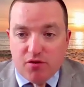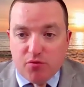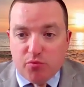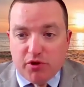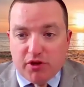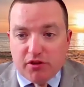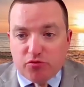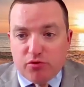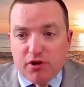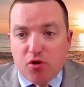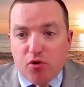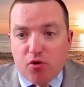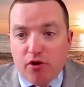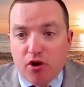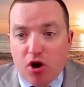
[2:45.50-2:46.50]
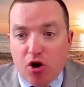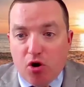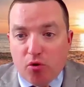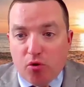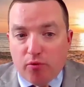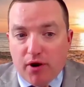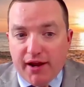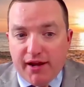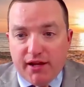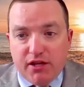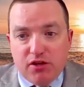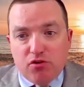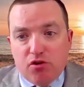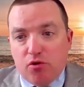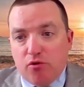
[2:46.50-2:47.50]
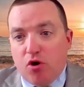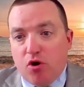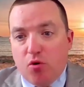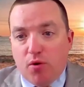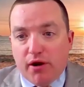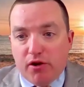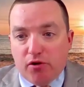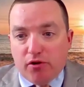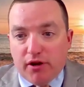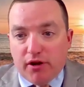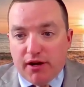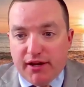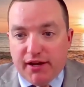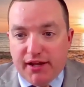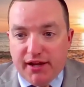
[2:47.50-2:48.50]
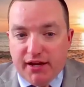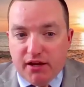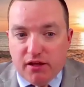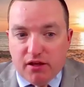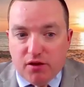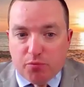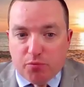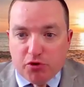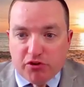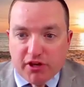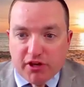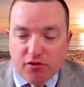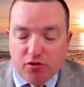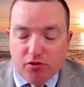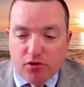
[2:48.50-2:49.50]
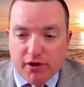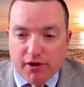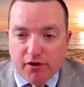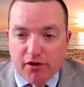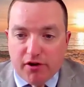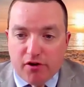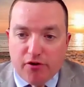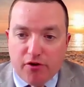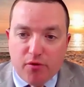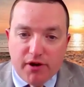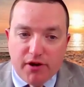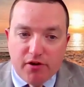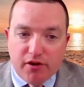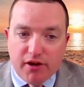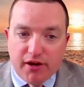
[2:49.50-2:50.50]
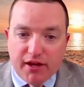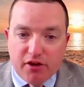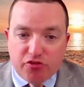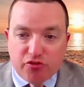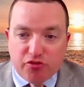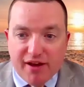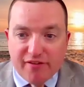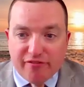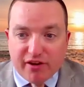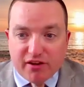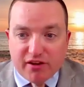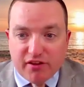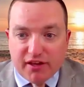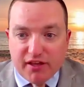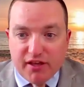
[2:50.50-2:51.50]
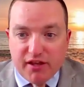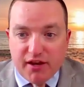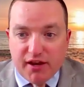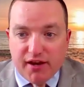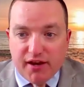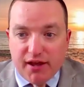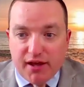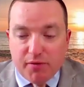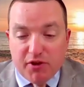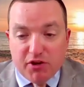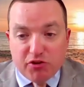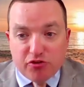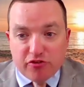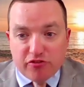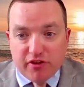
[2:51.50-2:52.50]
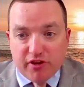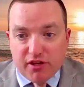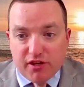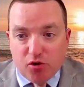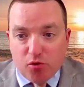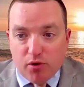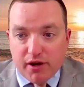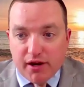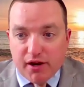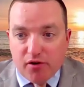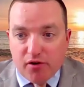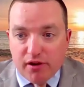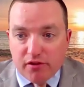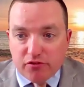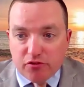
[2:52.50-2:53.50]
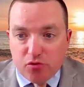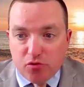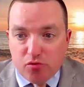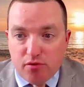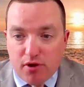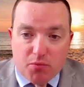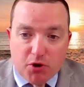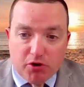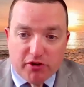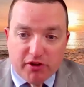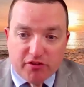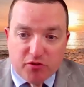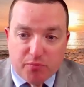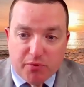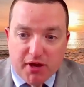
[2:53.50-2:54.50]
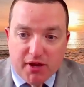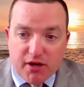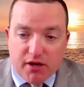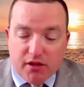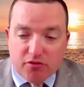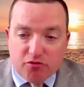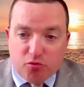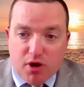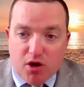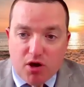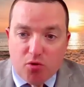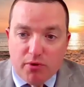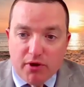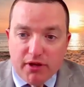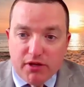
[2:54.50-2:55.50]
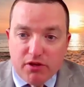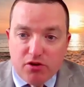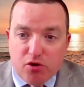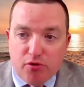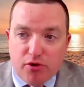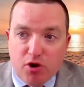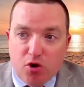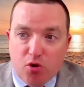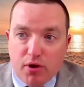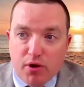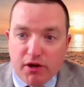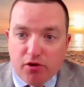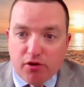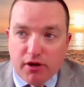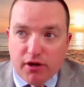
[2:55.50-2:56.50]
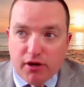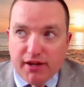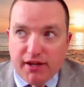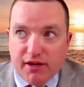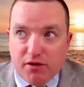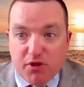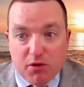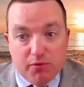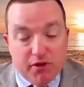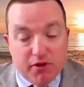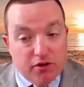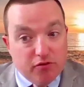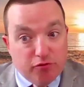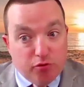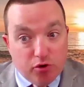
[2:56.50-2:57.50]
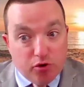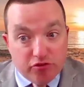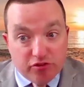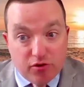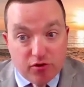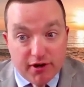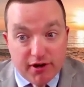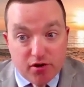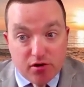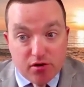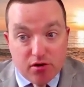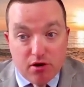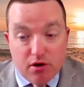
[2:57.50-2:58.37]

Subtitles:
because we don't know, right? You don't know when you're going to need a particular lawyer. You don't know when you're going to get a traffic ticket. And I'm interested to hear what areas you participate in as well, but you don't know when you're going to need maybe a divorce lawyer.